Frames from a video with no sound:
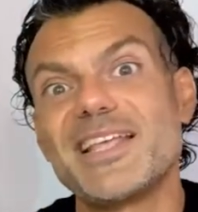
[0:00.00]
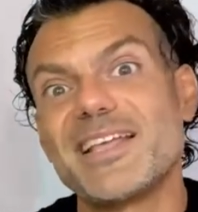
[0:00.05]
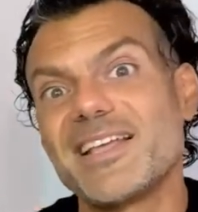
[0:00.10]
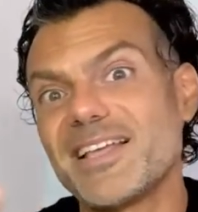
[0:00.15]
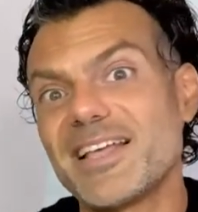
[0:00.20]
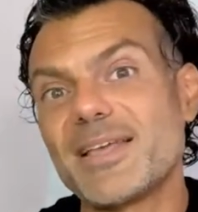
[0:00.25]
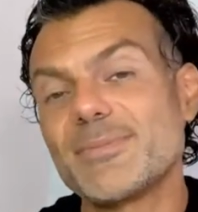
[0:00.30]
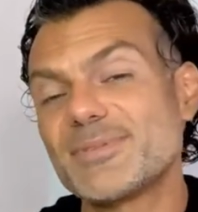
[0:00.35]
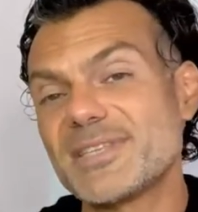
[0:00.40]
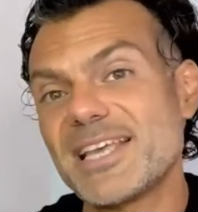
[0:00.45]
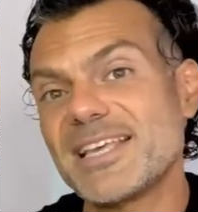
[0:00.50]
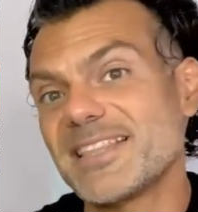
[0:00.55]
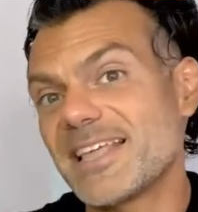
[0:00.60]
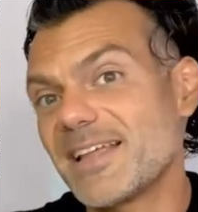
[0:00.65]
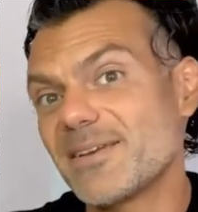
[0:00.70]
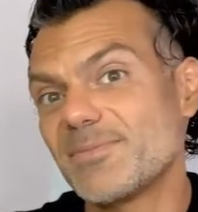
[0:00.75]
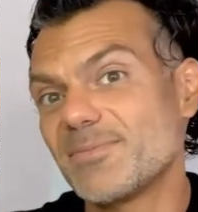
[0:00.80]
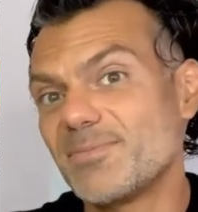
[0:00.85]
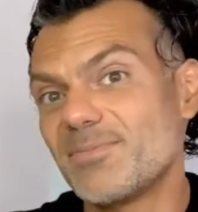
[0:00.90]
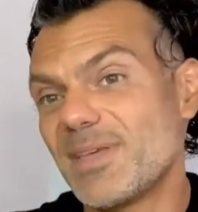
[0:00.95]
I'm saying
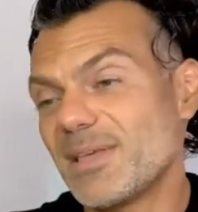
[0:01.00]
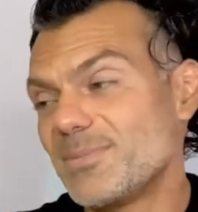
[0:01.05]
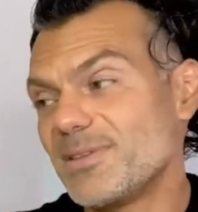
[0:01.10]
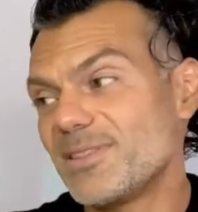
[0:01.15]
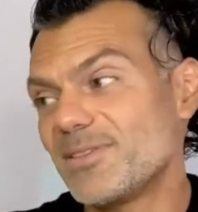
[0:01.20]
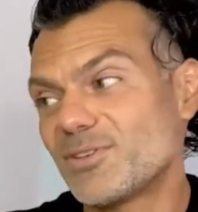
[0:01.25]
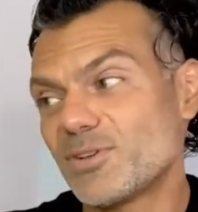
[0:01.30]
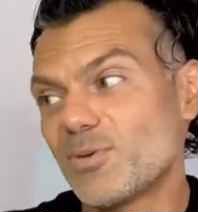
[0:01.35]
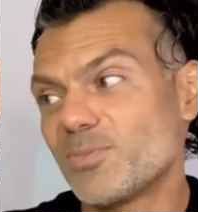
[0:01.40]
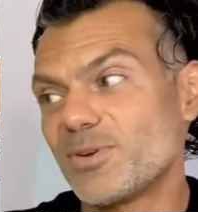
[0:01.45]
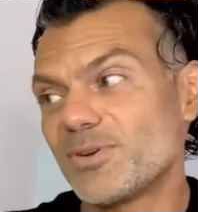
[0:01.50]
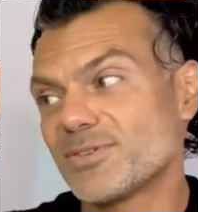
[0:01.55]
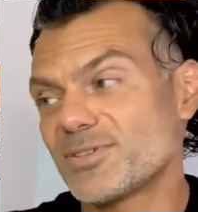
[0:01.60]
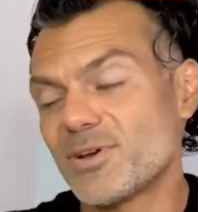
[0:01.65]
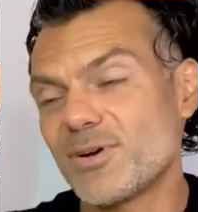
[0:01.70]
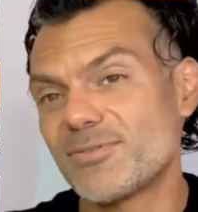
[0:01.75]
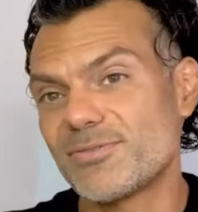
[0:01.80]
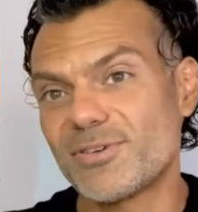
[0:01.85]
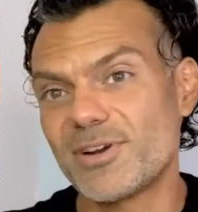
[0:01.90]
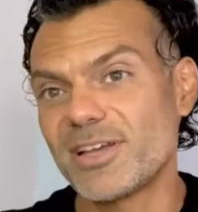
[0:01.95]
that maybe the top notes
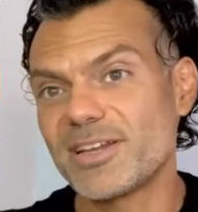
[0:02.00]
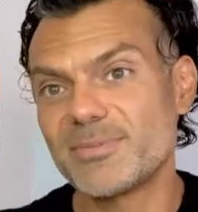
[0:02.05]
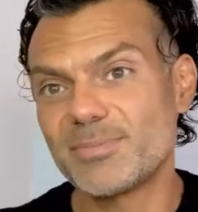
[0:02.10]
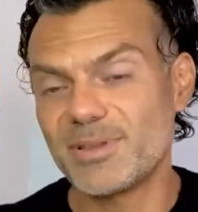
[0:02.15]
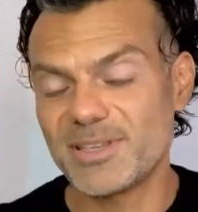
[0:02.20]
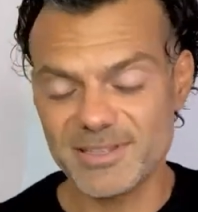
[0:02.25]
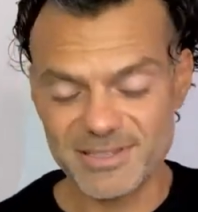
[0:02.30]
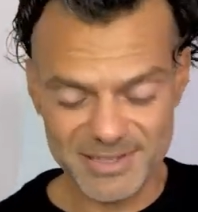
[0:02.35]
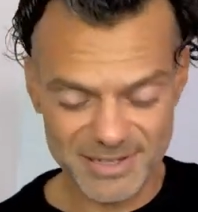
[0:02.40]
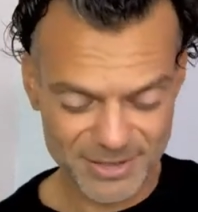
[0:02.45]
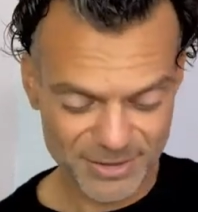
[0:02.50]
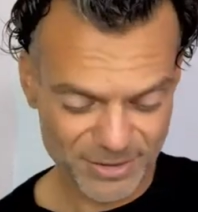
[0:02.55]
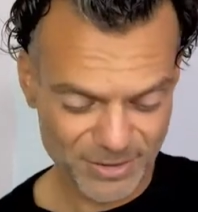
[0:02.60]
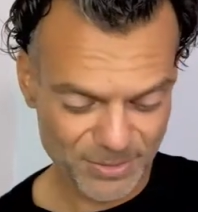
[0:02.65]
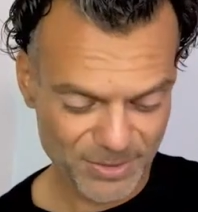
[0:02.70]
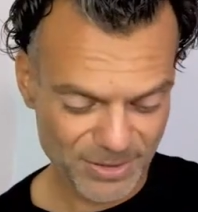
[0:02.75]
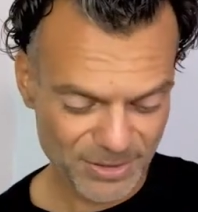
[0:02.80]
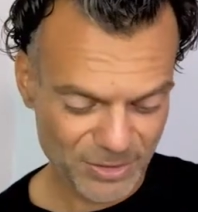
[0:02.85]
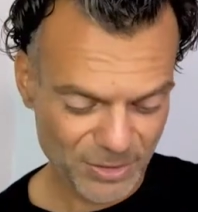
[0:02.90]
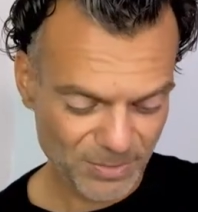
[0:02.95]
are fried because I don't know
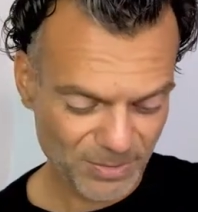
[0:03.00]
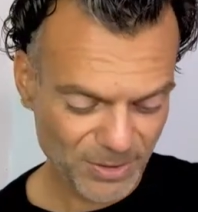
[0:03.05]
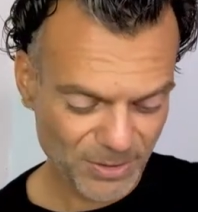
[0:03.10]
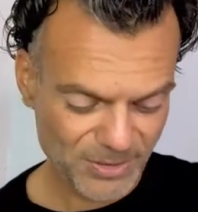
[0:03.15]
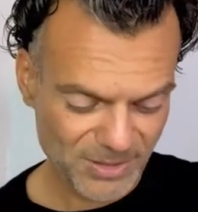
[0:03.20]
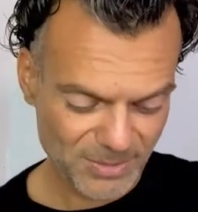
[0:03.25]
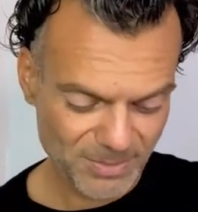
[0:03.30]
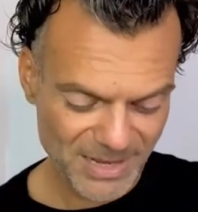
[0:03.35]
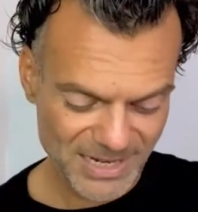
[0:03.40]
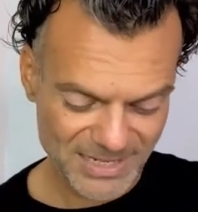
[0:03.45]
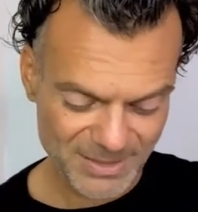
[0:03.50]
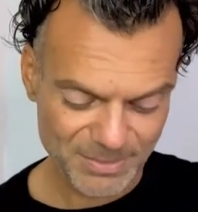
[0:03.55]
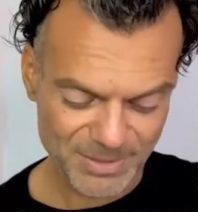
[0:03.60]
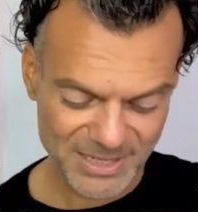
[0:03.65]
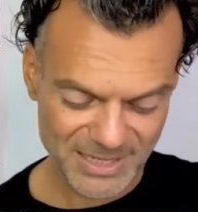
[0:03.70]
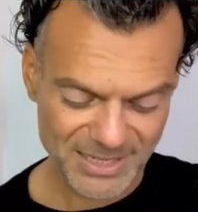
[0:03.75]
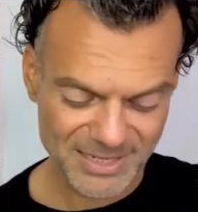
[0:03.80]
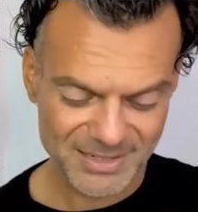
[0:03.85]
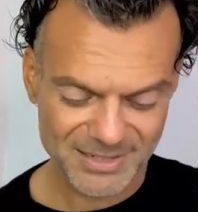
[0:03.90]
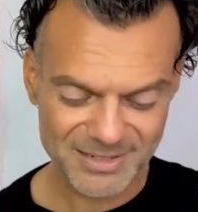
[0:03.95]
what the top notes are meant to
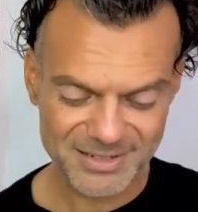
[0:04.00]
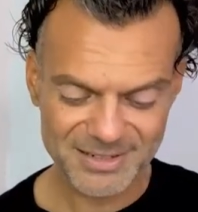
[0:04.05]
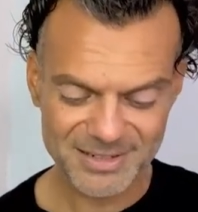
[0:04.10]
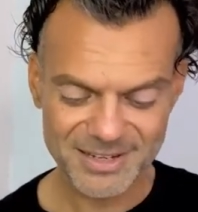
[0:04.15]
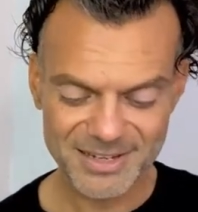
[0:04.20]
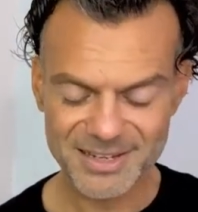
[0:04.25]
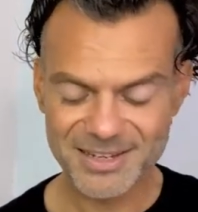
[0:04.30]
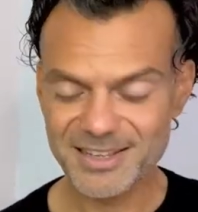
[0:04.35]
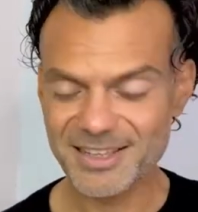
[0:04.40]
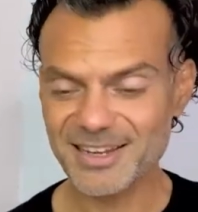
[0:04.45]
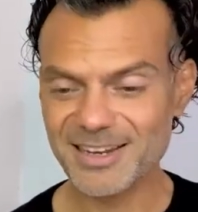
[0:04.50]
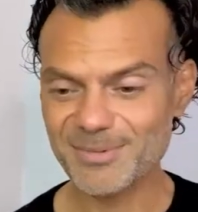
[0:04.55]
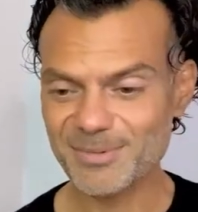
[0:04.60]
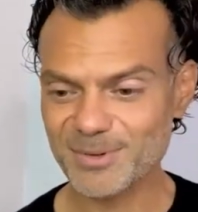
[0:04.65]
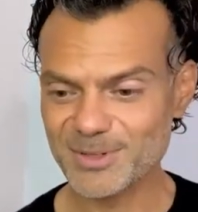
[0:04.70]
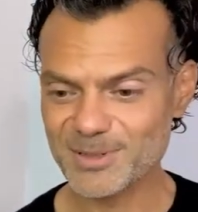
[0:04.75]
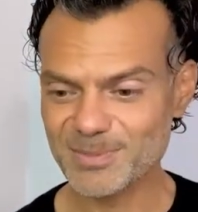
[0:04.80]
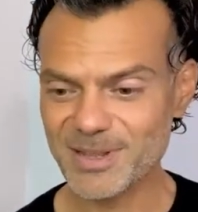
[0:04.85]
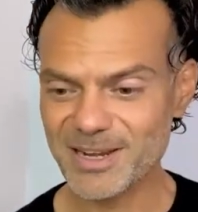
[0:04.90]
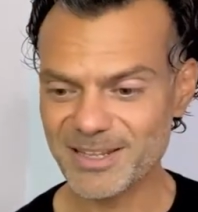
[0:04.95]
be and, and I'm
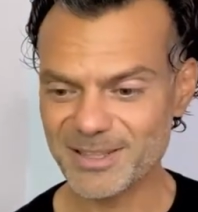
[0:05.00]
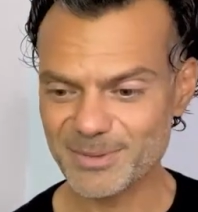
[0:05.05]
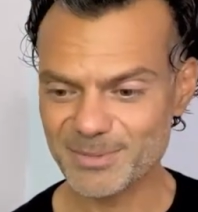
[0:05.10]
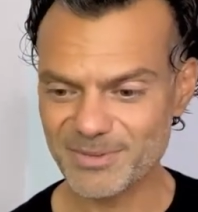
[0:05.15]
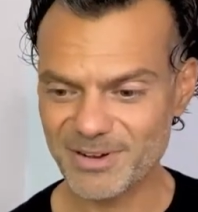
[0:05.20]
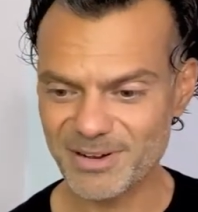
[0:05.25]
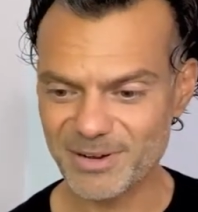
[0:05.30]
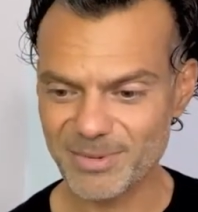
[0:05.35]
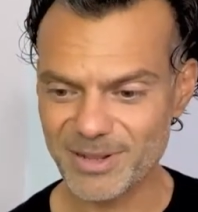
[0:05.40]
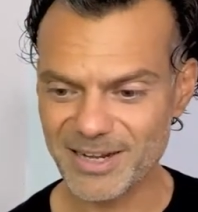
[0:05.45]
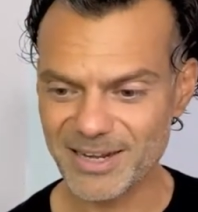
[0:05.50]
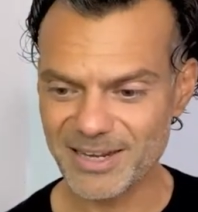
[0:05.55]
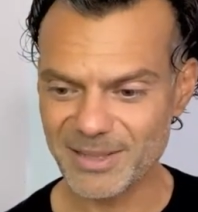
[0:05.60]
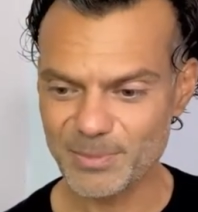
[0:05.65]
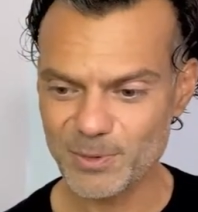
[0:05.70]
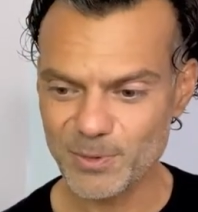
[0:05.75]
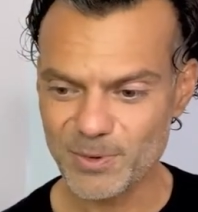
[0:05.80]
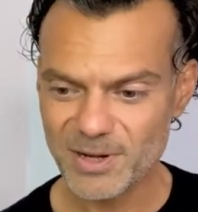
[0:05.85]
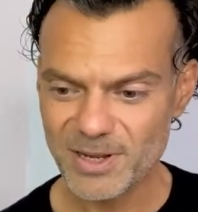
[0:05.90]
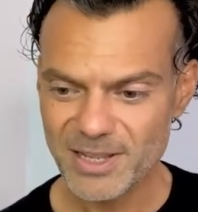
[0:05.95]
not smelling them very well
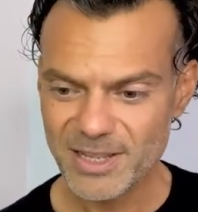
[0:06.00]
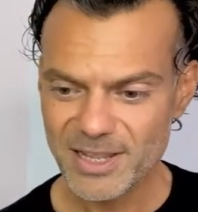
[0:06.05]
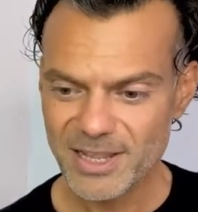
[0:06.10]
anymore.